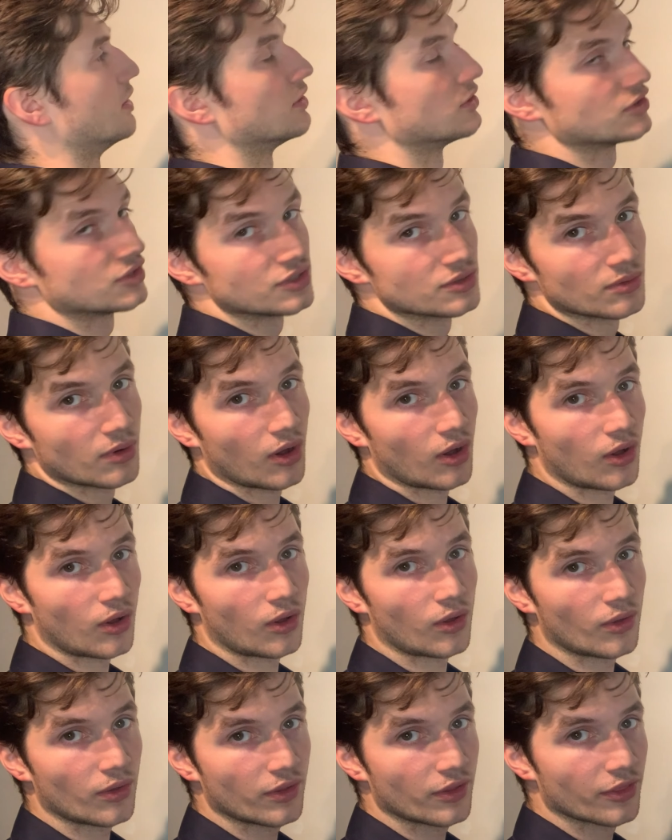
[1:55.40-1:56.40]
to
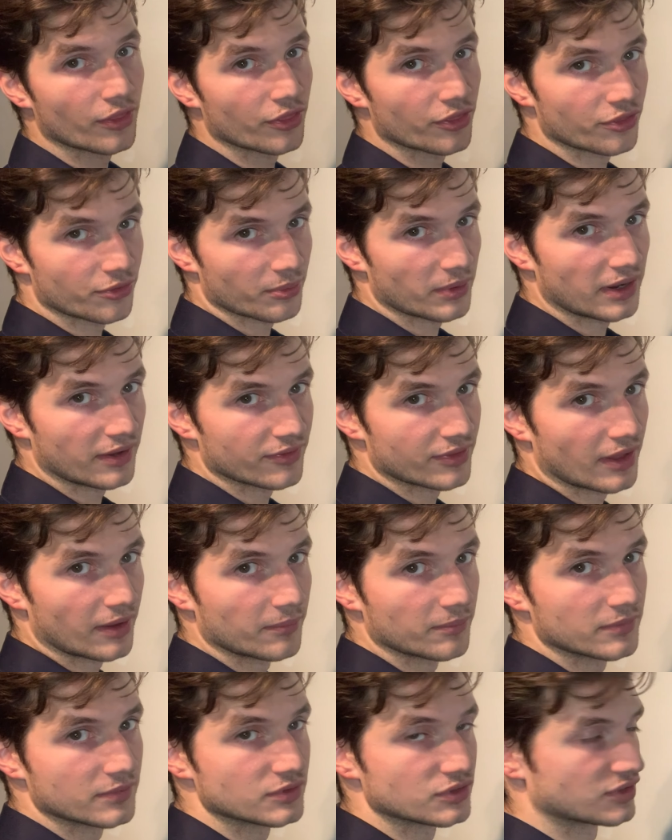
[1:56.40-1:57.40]
all three of
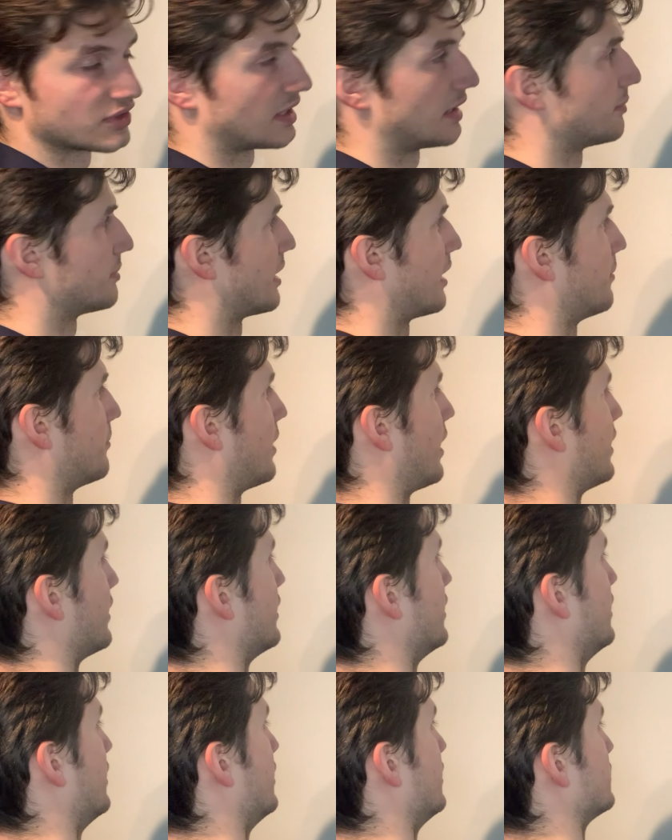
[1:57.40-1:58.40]
them. Just keep that in mind.
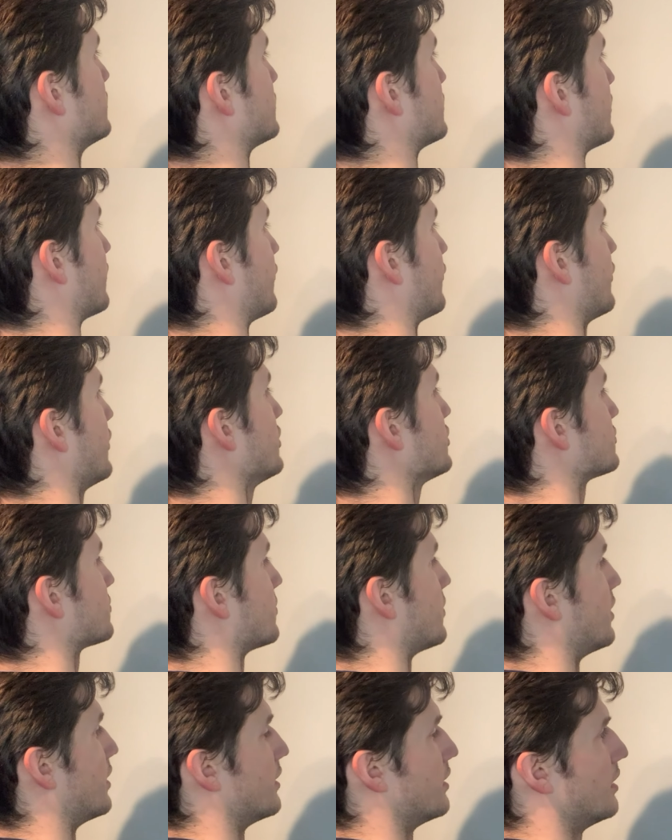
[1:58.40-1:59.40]
So the first
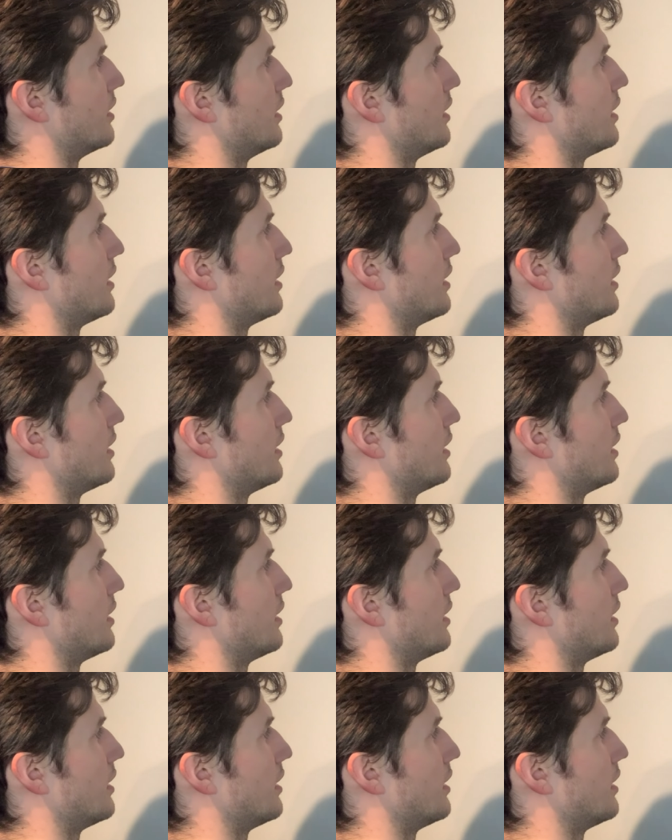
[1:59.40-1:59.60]
one,